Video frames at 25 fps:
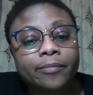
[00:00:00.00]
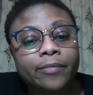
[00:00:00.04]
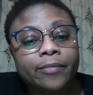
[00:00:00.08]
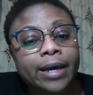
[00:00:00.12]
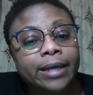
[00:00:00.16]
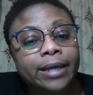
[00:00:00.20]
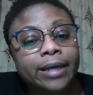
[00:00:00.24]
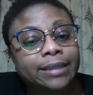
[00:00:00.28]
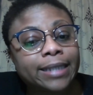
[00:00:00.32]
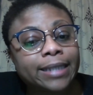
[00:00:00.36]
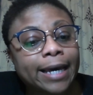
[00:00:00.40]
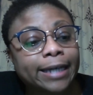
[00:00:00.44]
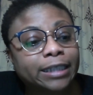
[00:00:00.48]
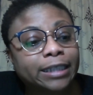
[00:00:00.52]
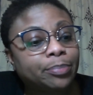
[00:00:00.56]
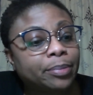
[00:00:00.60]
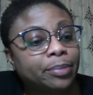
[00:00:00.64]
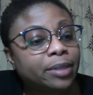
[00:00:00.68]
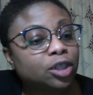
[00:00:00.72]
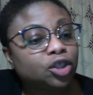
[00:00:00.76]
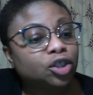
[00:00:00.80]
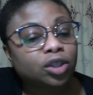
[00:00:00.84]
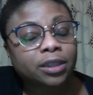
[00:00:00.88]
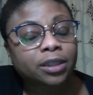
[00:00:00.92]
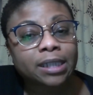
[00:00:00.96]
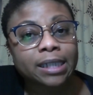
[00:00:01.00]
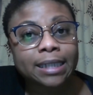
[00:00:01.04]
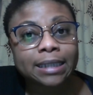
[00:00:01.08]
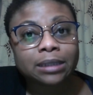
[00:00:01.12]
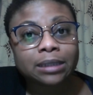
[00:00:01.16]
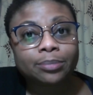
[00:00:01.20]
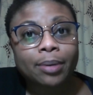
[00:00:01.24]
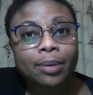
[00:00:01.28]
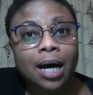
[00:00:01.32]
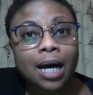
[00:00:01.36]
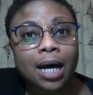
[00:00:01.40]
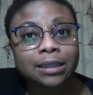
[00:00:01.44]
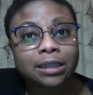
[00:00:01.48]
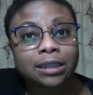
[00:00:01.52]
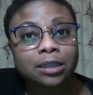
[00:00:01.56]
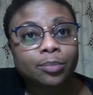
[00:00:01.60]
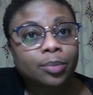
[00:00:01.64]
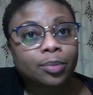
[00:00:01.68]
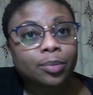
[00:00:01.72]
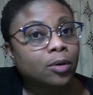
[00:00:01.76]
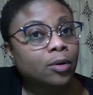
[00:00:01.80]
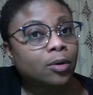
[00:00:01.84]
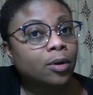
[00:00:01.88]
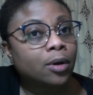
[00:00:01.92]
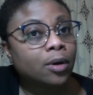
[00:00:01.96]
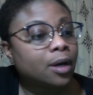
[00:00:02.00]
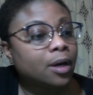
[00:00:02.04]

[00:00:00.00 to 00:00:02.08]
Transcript: as expeditiously as possible.